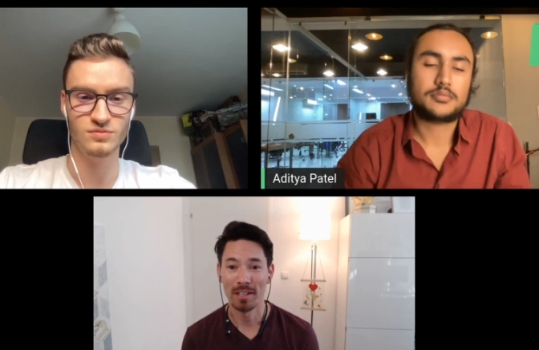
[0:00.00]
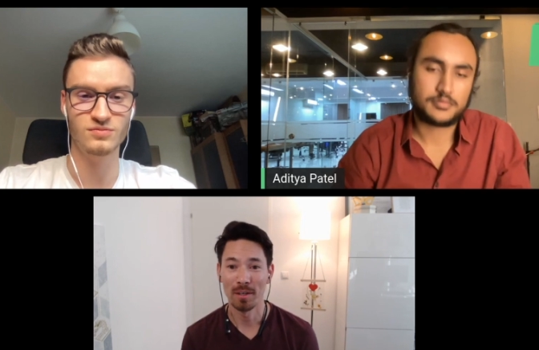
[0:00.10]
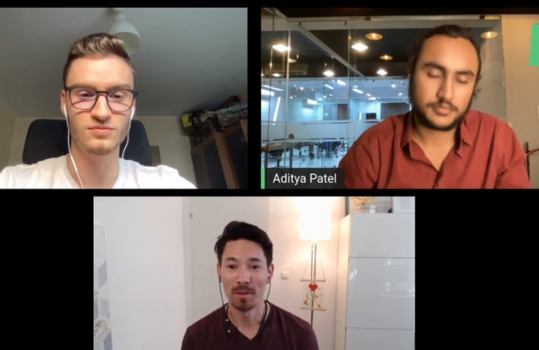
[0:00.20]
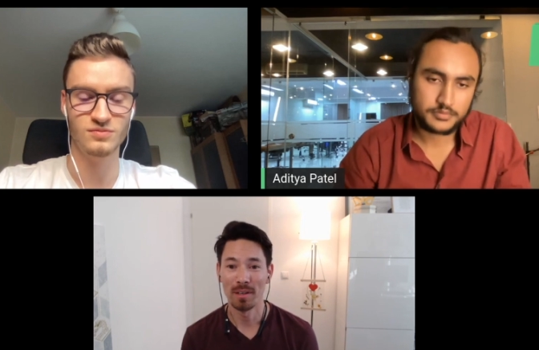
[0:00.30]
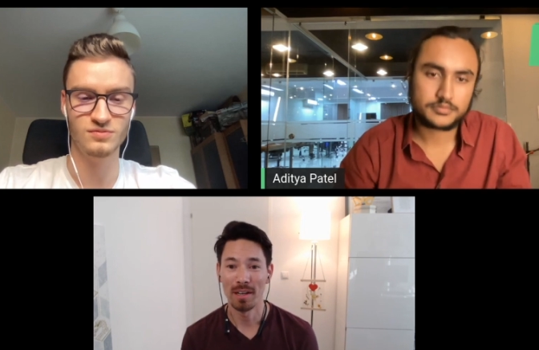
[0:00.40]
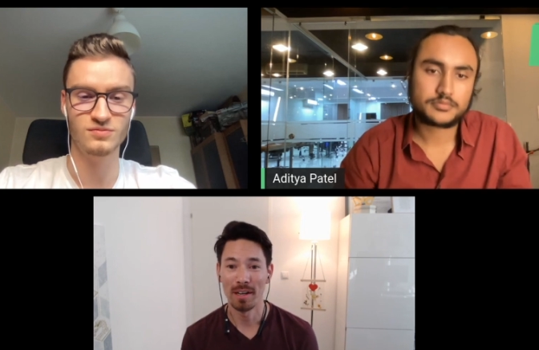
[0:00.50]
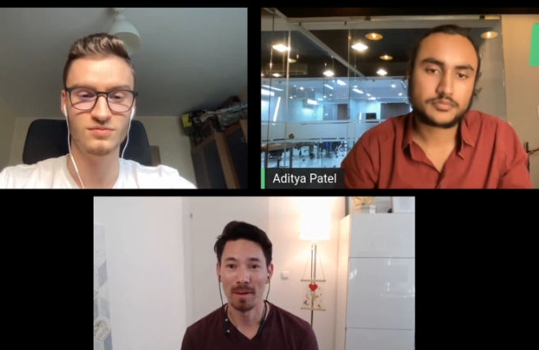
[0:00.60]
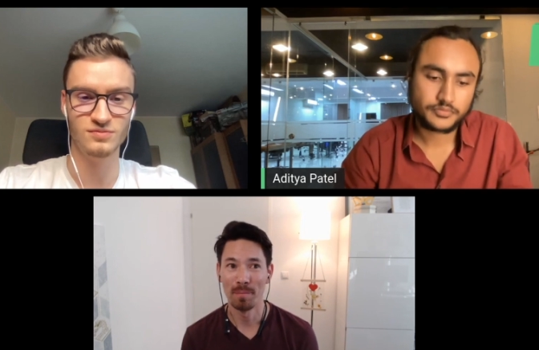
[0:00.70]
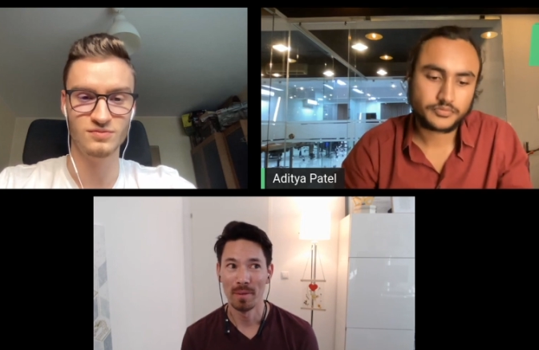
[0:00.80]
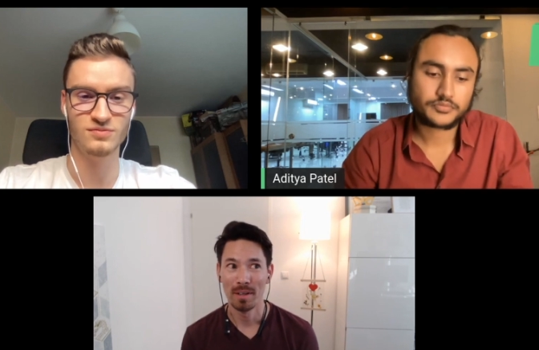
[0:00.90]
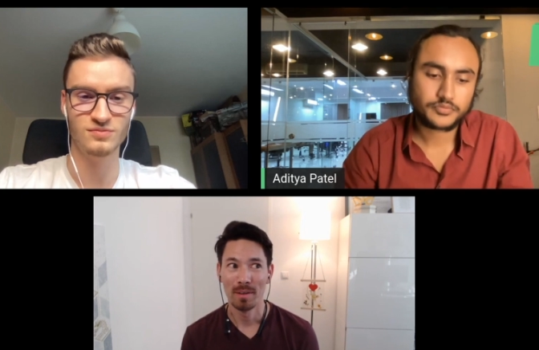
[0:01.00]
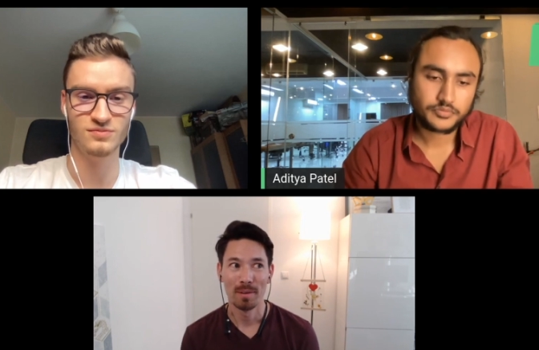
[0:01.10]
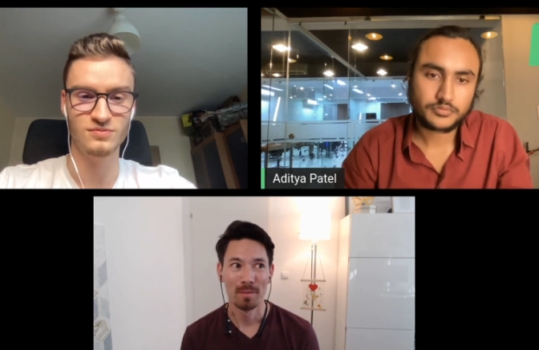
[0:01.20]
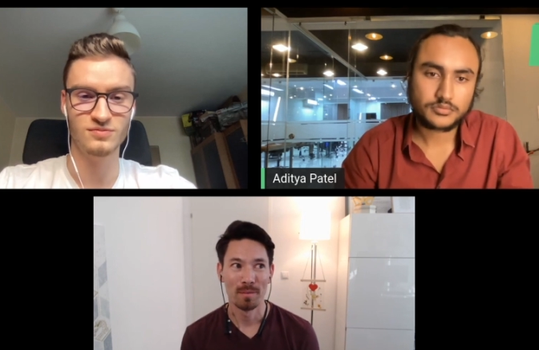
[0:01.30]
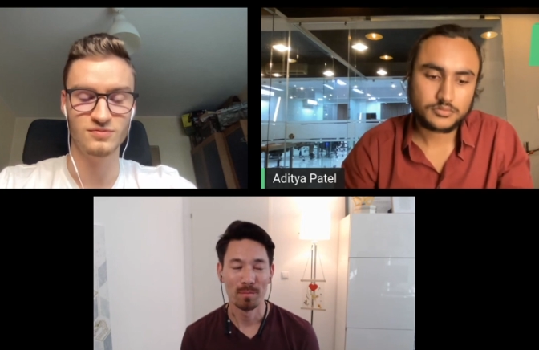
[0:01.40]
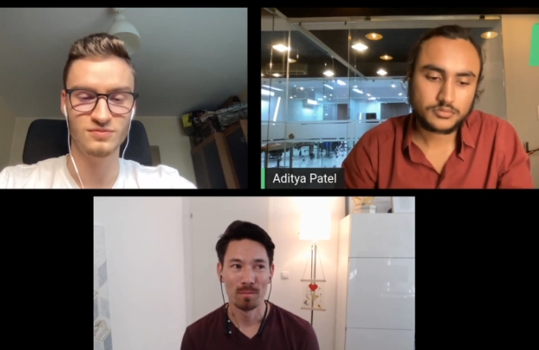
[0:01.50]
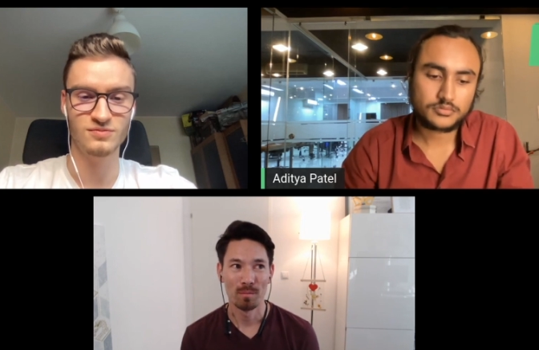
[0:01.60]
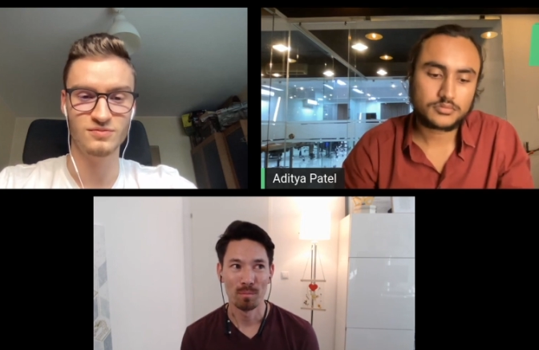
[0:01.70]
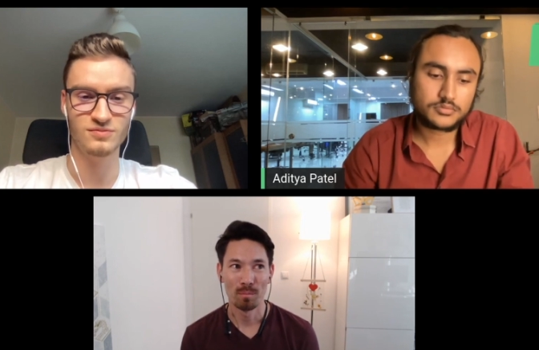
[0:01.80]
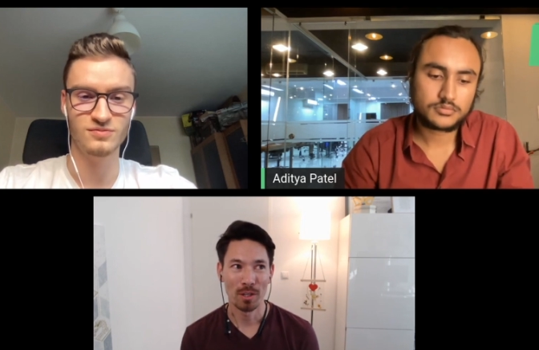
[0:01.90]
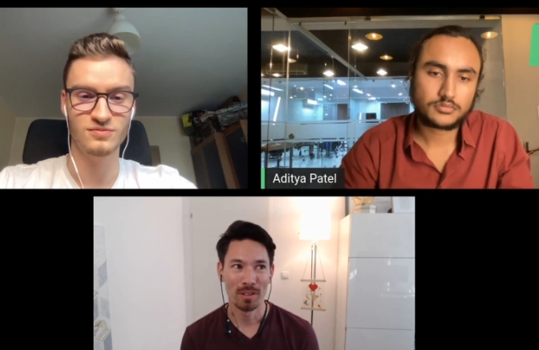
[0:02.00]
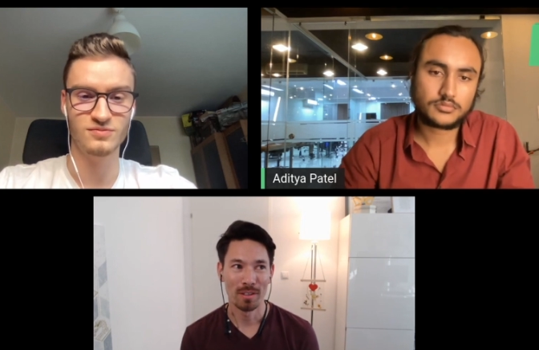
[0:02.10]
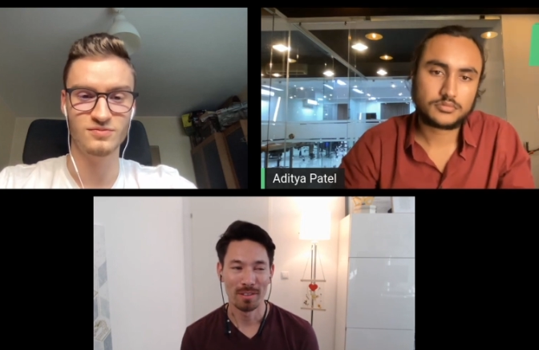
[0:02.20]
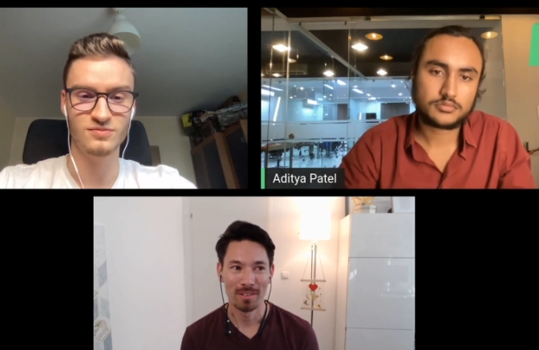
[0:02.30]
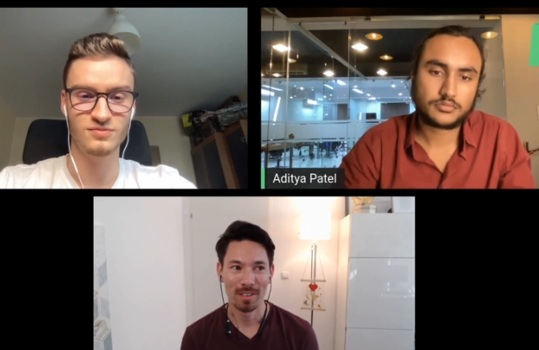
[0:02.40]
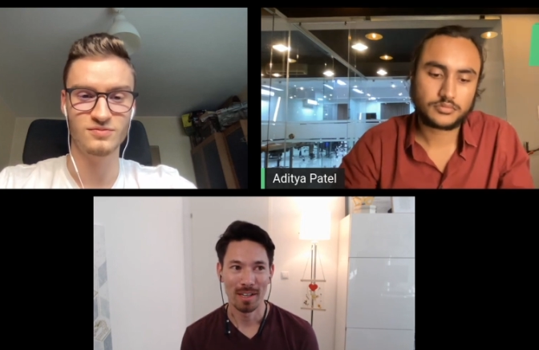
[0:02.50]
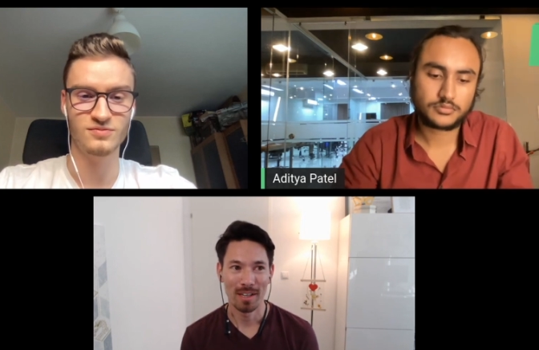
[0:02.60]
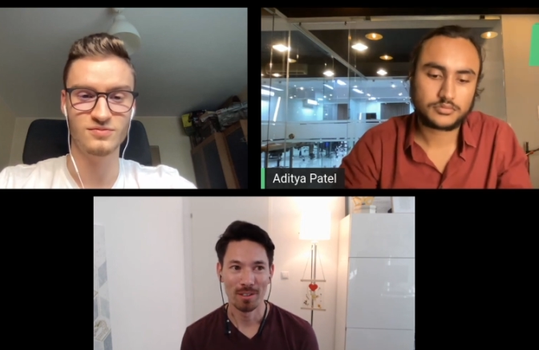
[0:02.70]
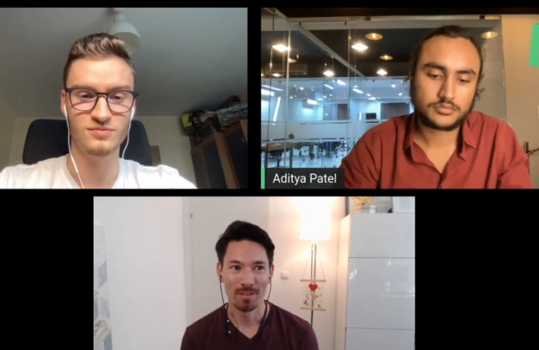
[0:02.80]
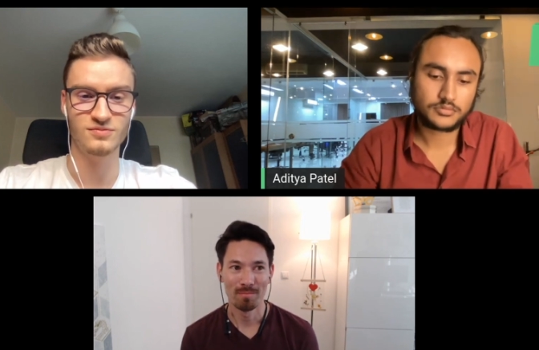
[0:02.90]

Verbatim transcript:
Speaker 1: know, mm-hmm. um, modern uh,